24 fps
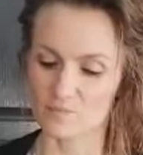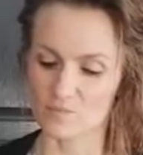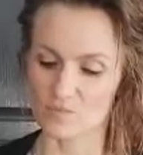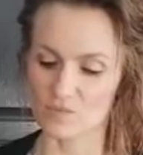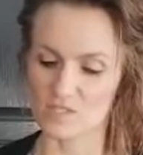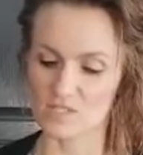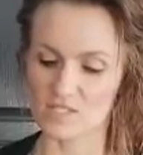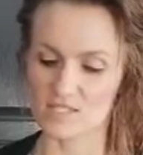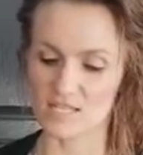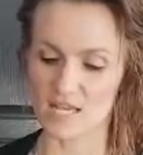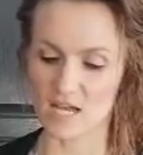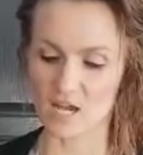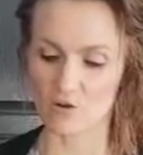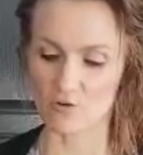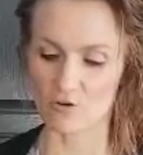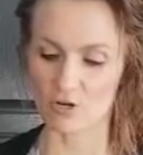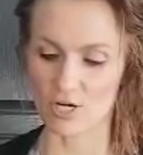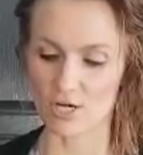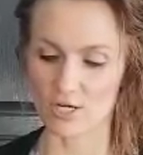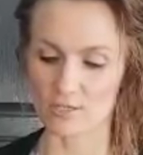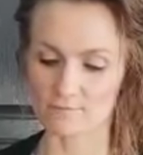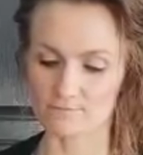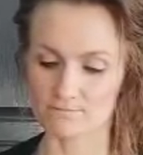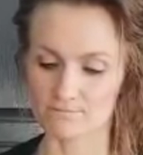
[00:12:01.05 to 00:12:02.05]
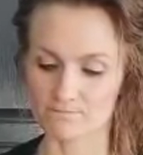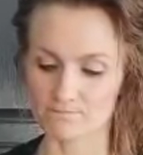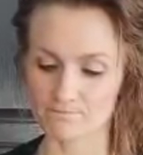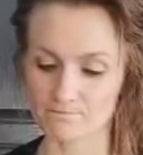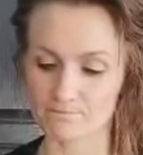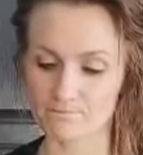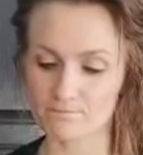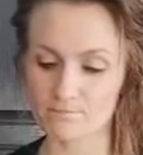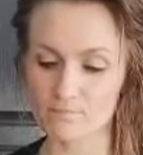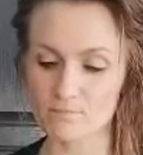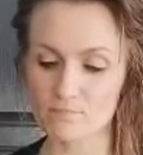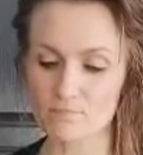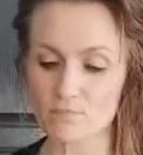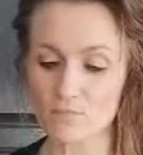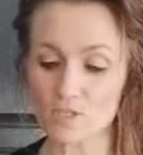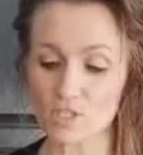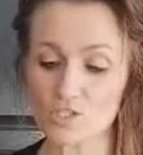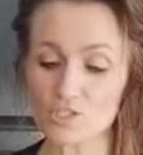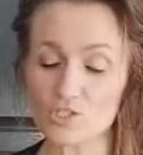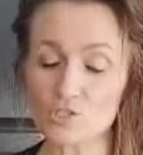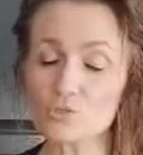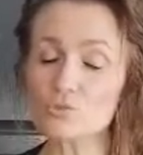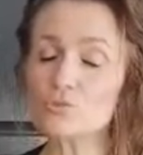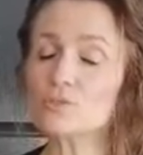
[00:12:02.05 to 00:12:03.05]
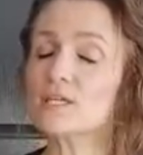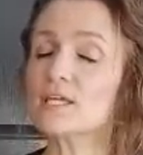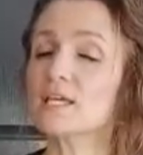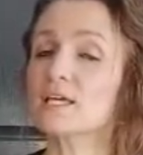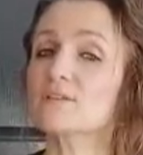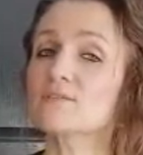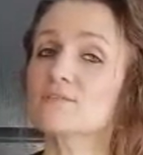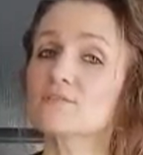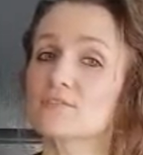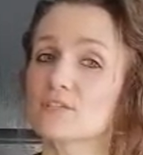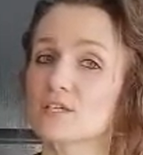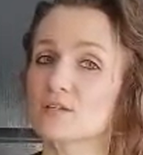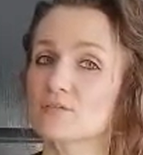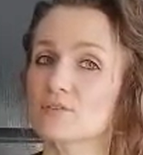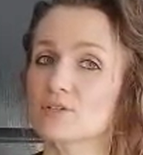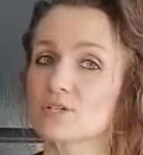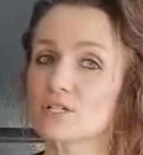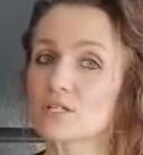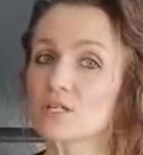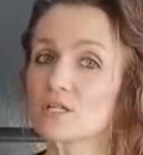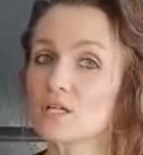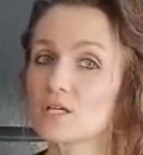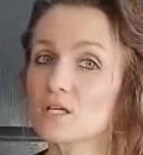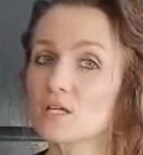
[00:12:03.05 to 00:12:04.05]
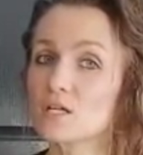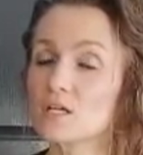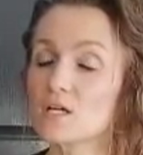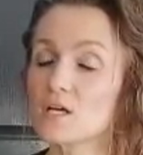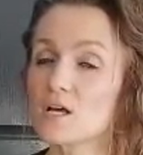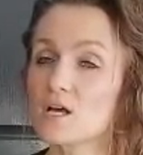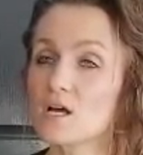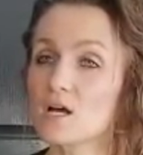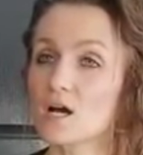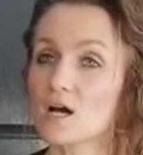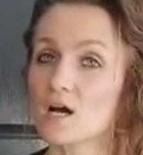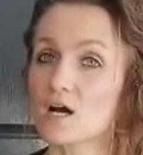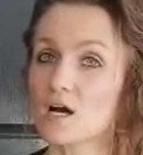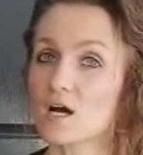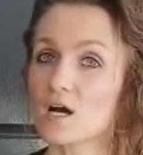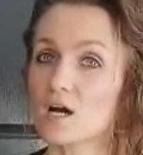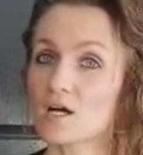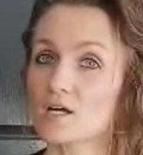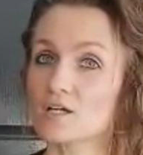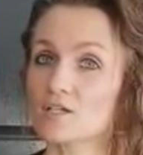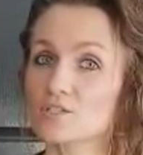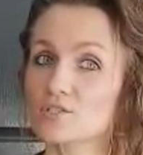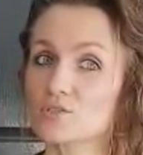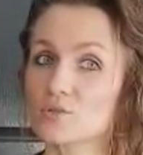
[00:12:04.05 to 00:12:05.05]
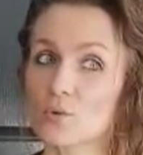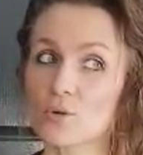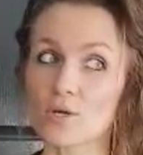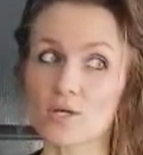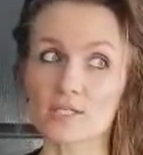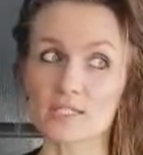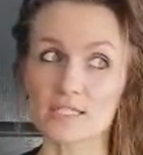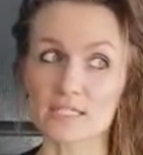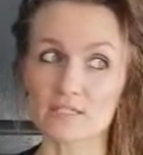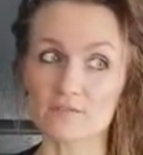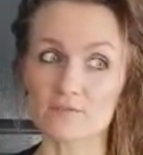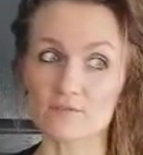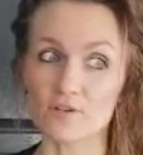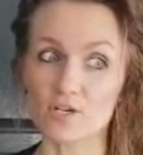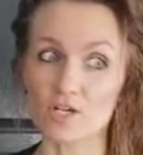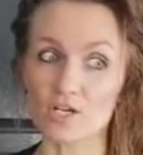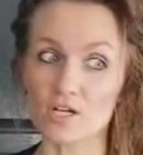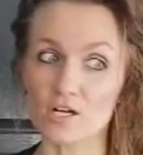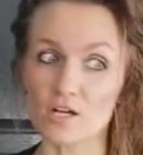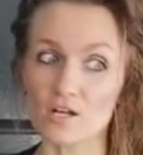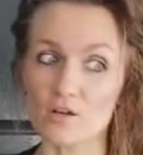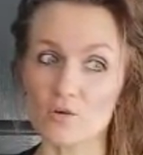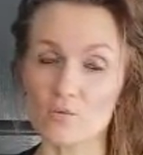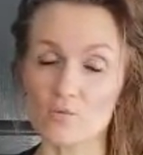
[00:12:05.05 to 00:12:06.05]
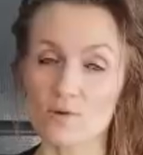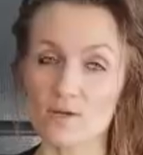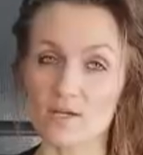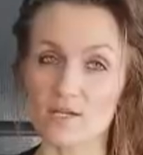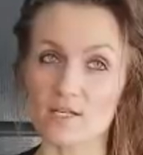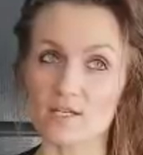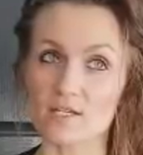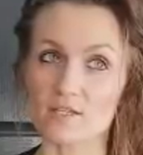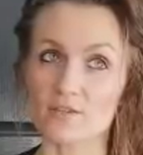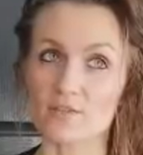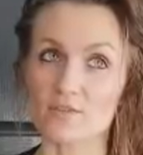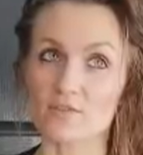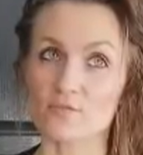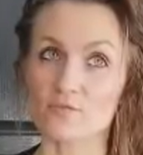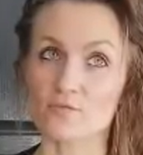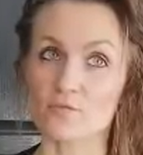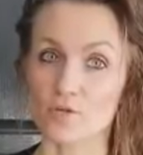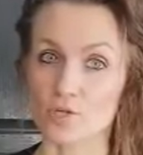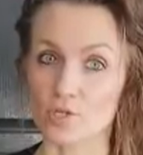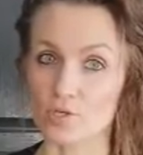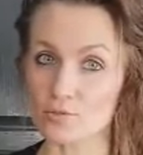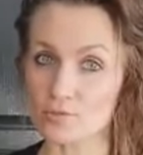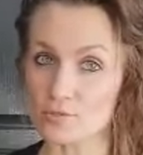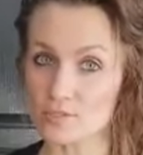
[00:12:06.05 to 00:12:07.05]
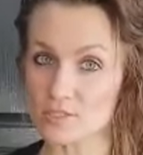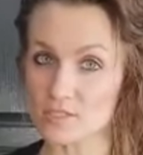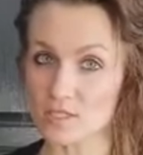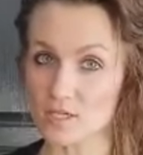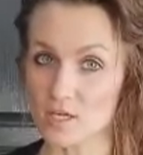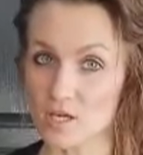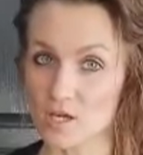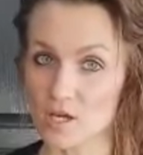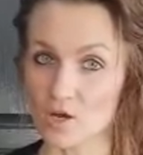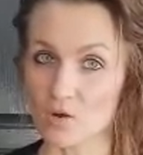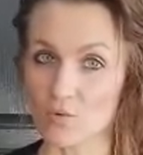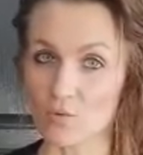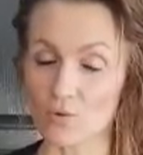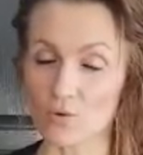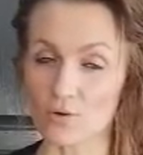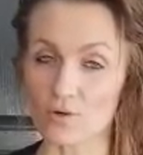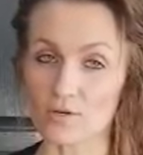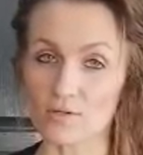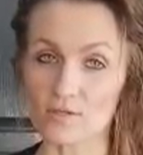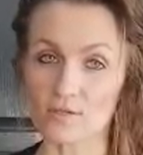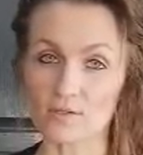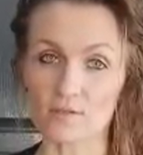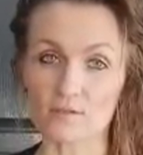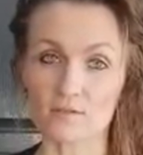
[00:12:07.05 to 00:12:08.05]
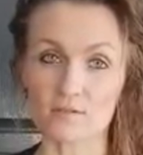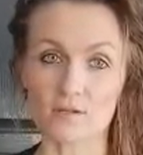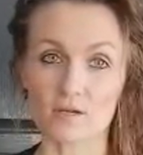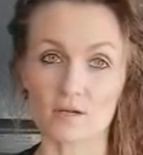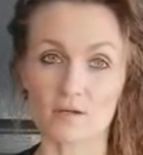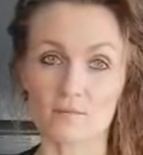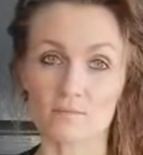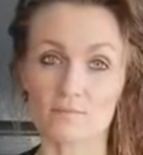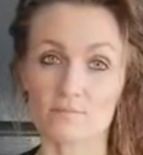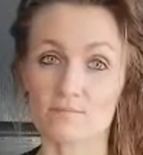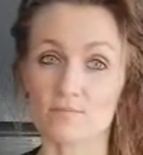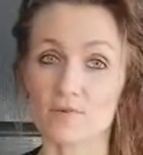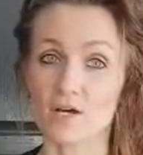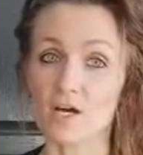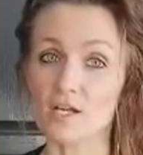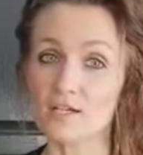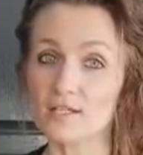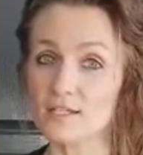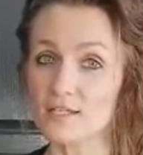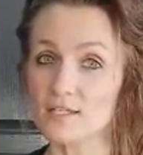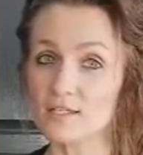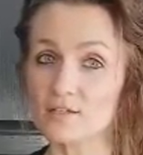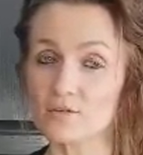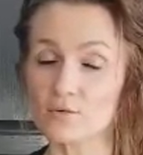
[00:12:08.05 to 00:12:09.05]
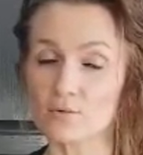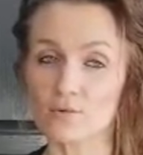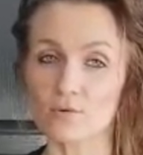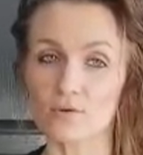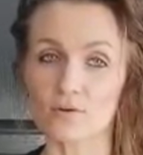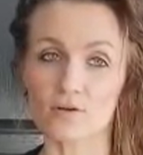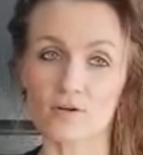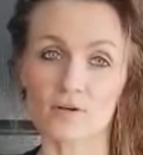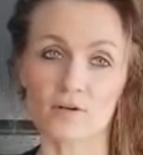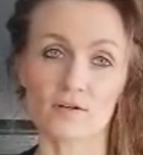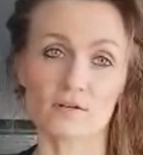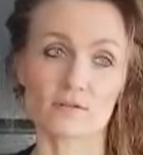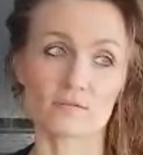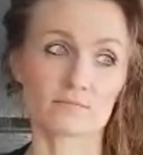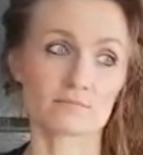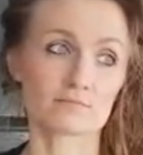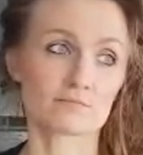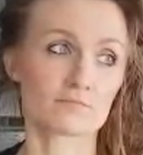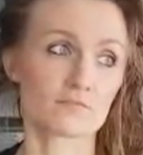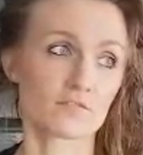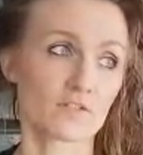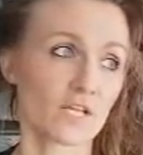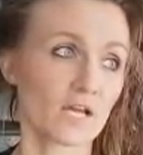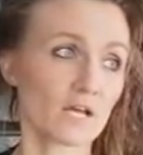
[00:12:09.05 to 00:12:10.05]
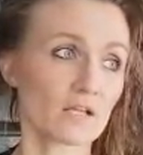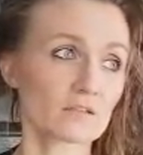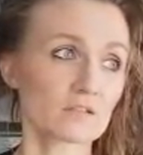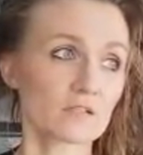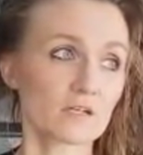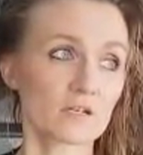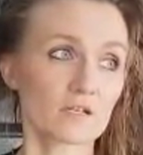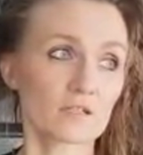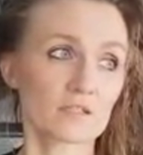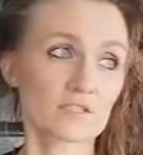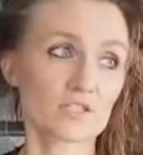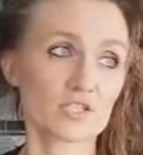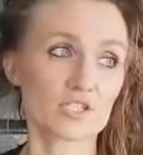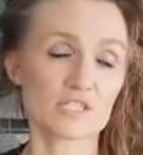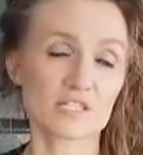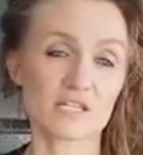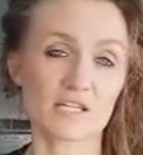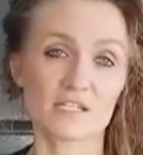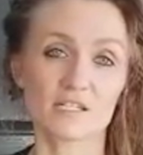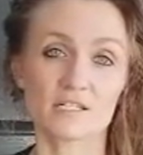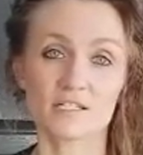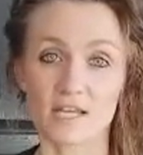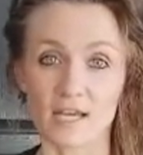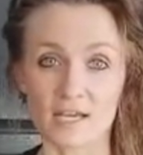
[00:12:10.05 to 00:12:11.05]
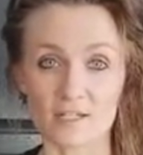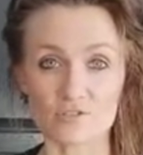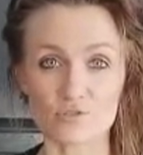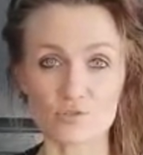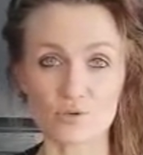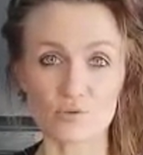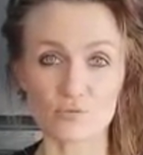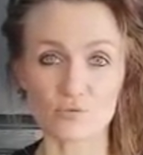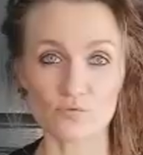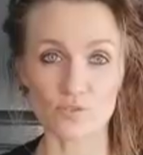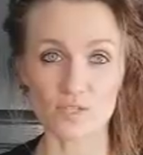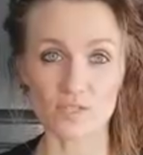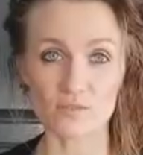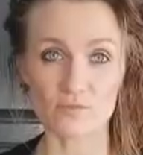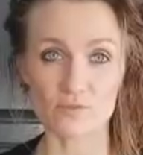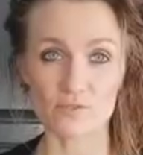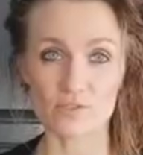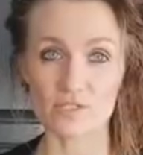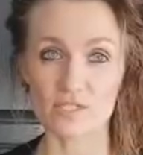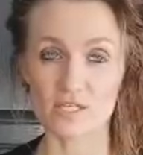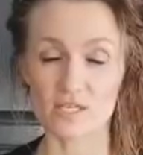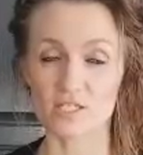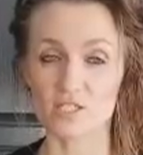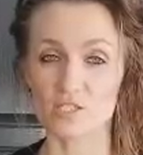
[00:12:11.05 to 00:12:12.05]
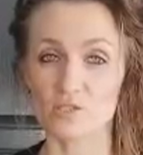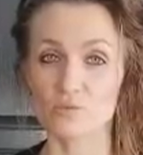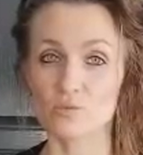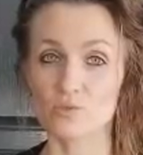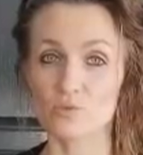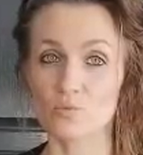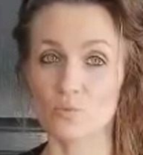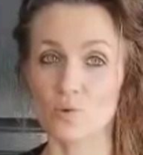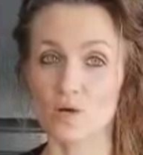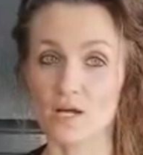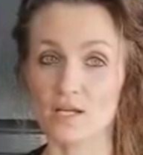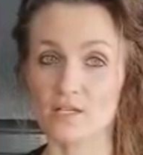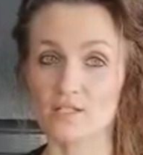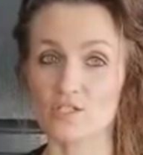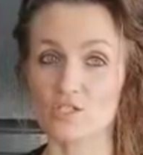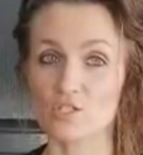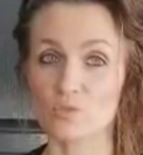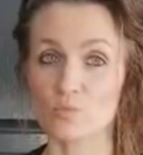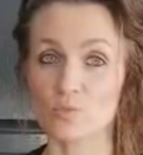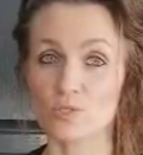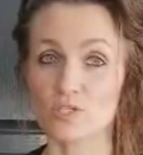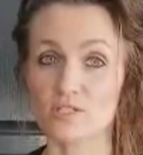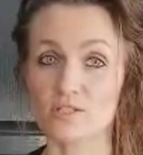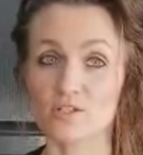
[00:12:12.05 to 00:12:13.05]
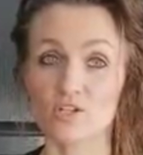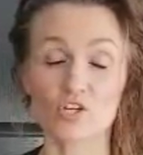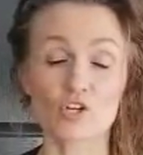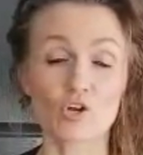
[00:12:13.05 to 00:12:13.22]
sour. You can flavor your kefir with fruit or honey or vanilla, just any natural flavors that you would want to put in there.